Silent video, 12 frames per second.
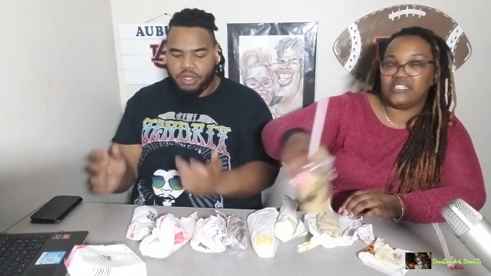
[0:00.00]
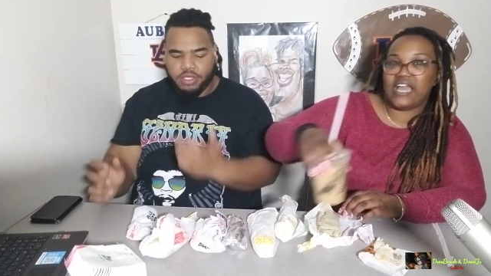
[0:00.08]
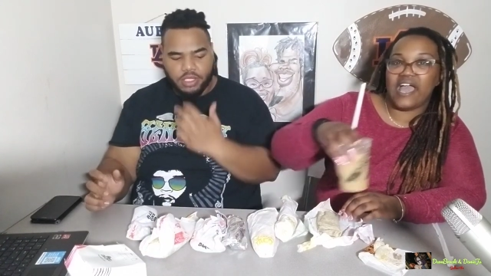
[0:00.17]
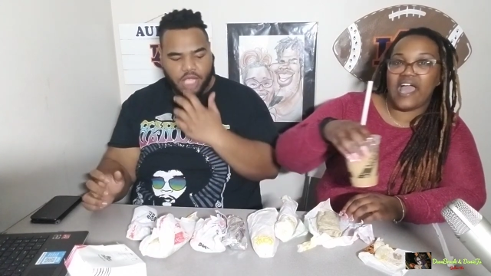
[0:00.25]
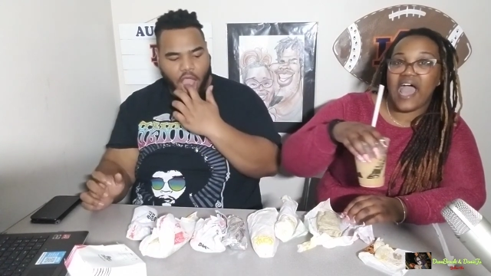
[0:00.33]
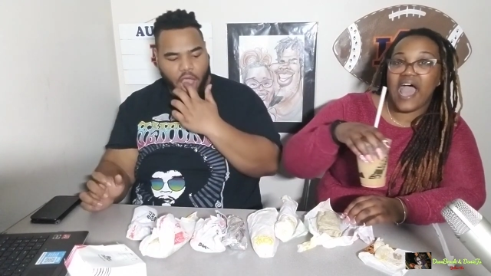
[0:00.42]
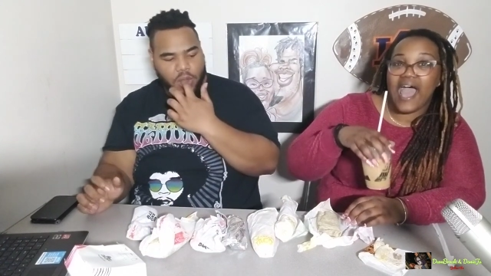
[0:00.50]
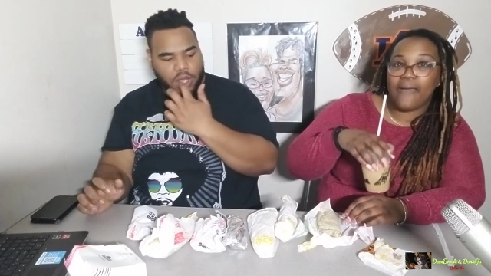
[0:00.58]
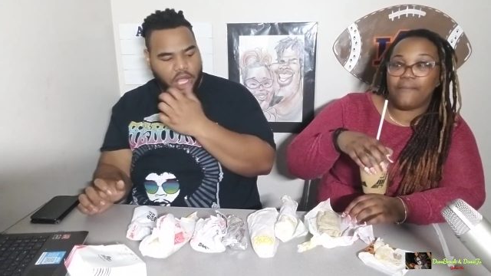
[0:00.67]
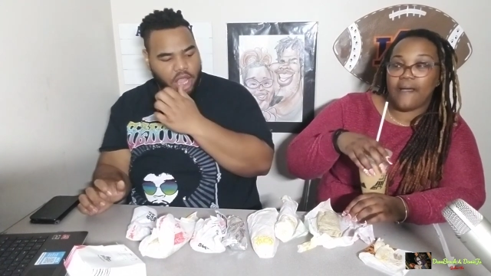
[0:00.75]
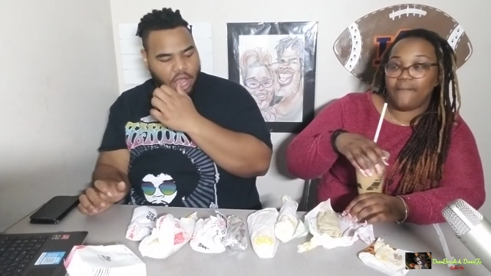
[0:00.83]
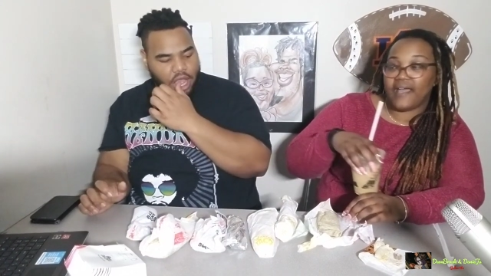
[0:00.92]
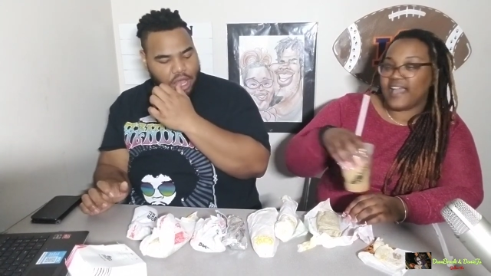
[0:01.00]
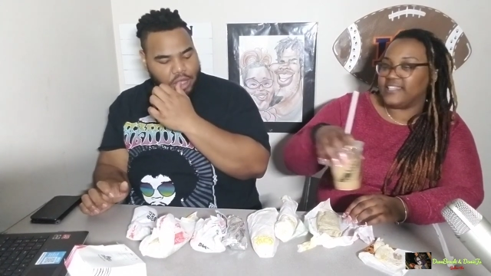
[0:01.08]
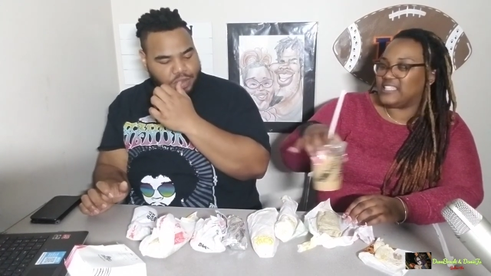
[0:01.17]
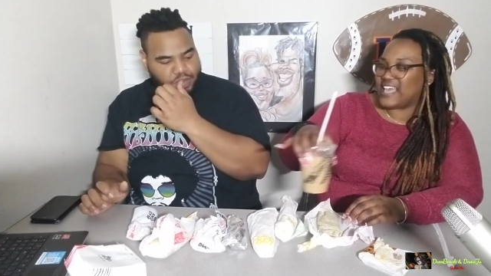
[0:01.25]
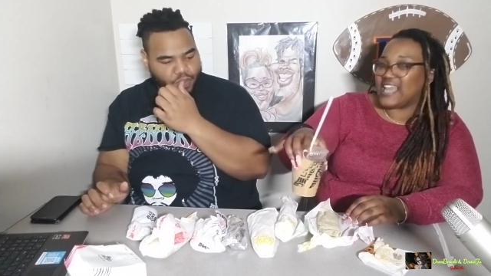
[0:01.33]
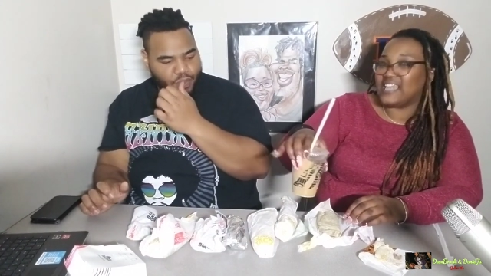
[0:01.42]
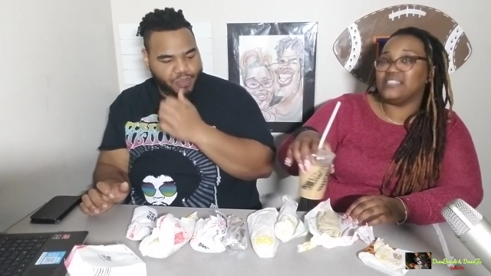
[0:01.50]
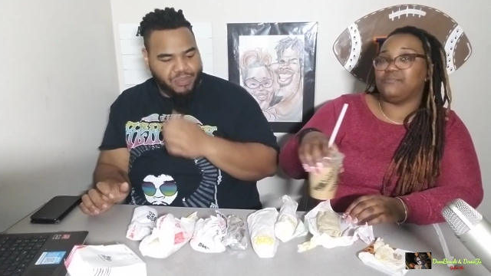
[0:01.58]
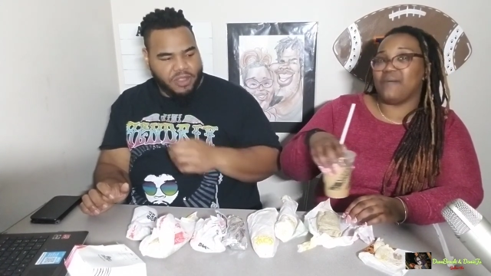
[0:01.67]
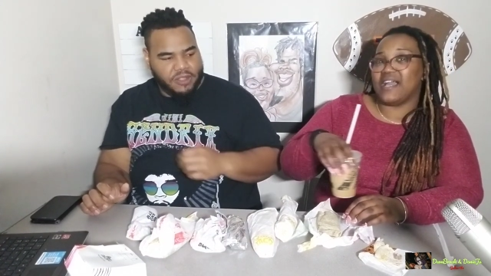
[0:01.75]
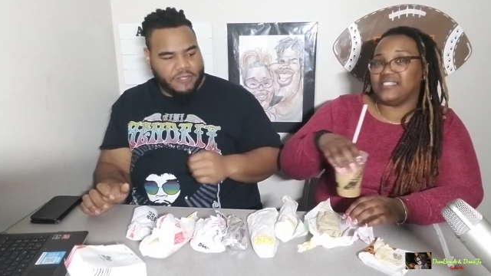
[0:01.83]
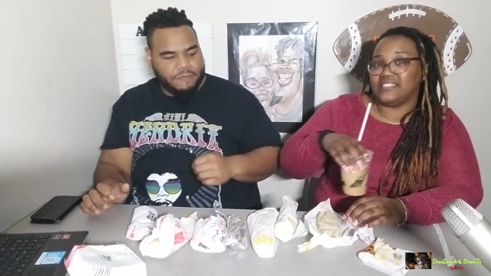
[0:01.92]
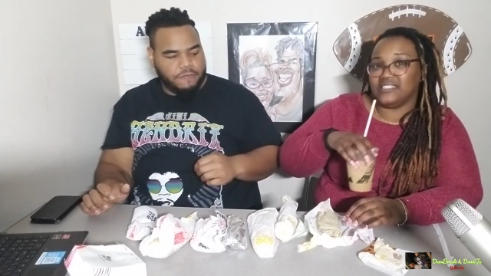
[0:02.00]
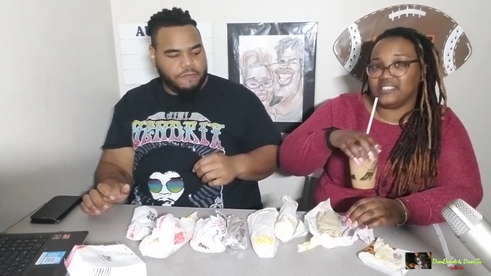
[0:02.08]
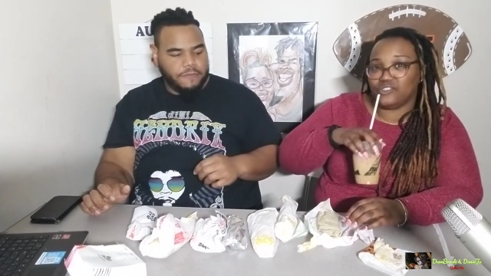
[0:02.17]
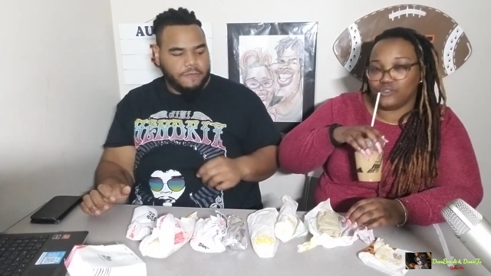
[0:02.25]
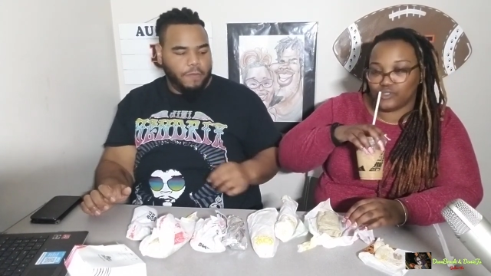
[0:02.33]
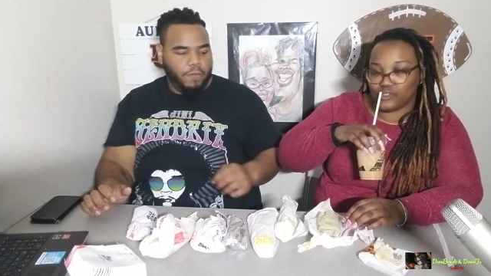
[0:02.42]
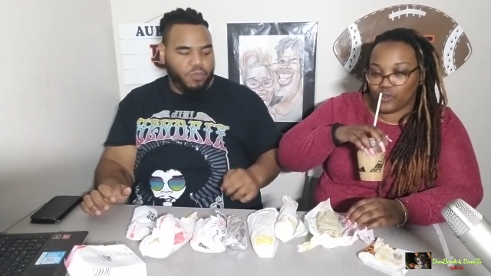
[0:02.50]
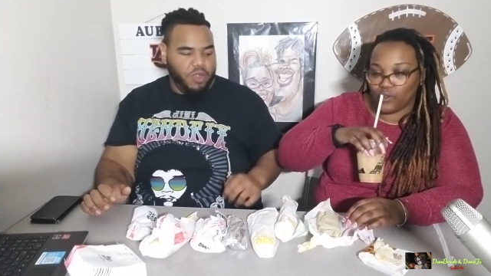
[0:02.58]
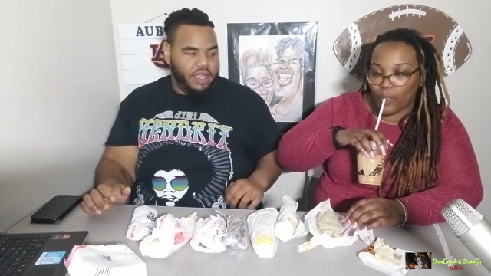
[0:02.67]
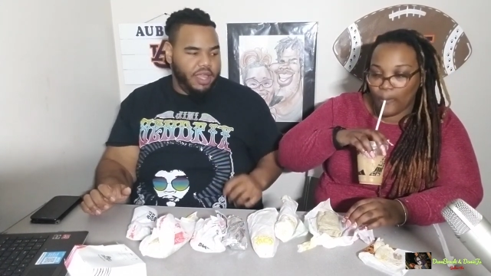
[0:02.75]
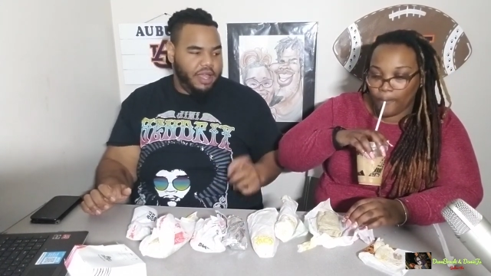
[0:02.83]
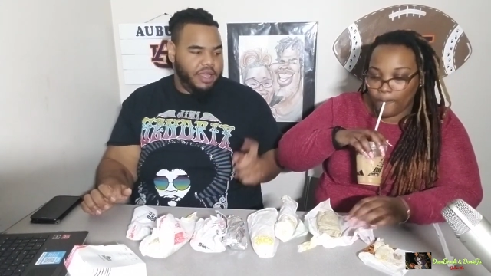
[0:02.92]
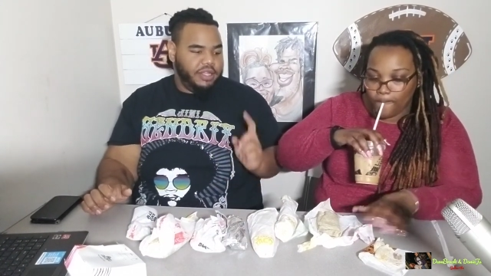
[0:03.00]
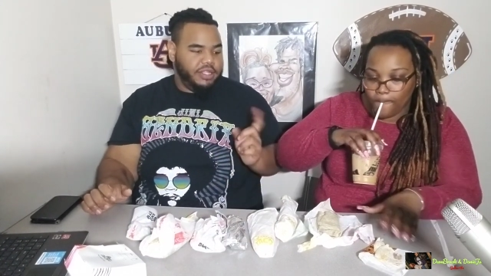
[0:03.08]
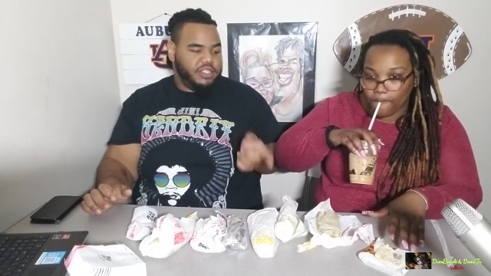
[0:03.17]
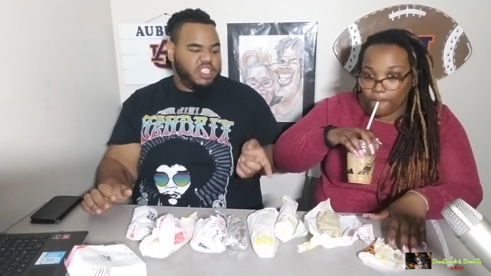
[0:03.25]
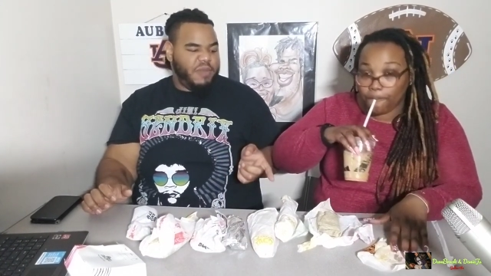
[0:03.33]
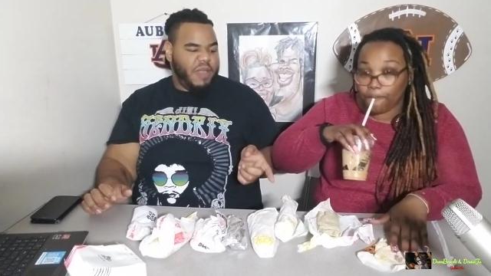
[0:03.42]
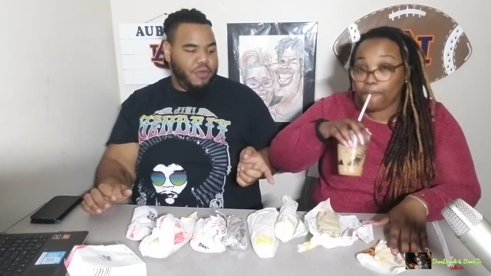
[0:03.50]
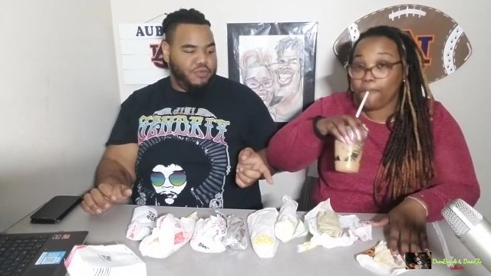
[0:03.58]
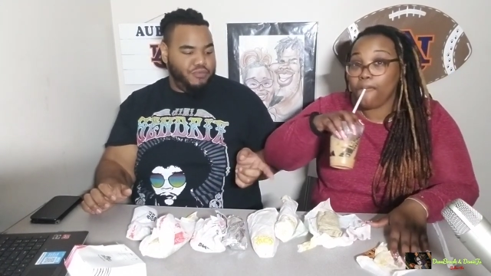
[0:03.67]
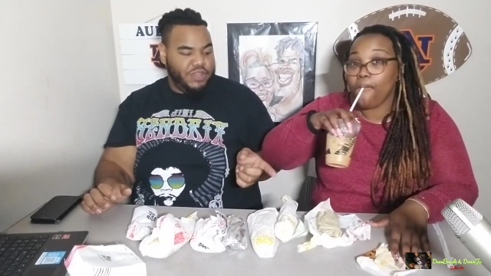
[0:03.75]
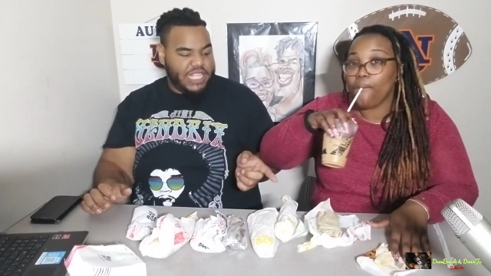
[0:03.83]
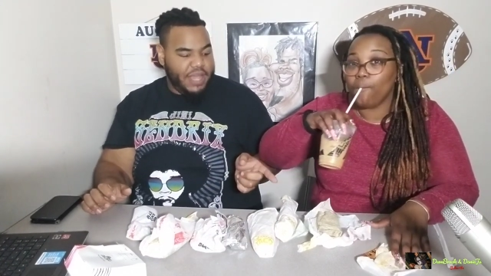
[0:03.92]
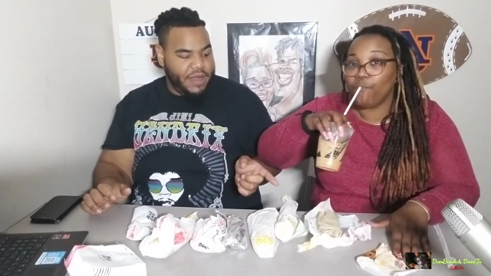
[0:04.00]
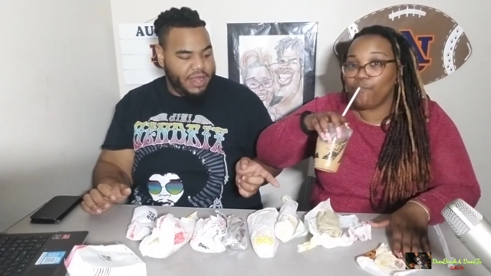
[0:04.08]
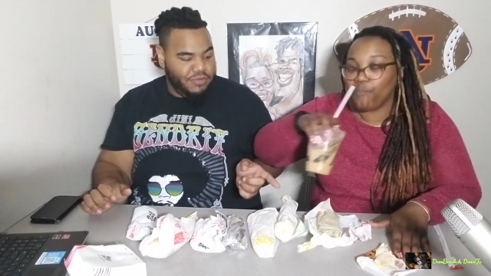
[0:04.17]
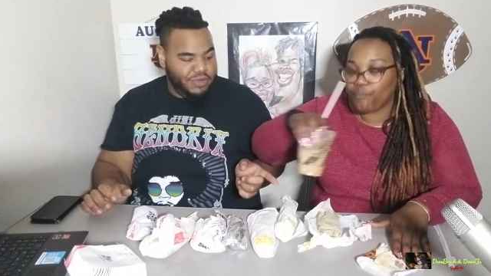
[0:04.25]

Speaker 1: not hot, popping yeah. hot. It's a little spiciness to it too. Yeah.
Speaker 2: So, baby, what's that right?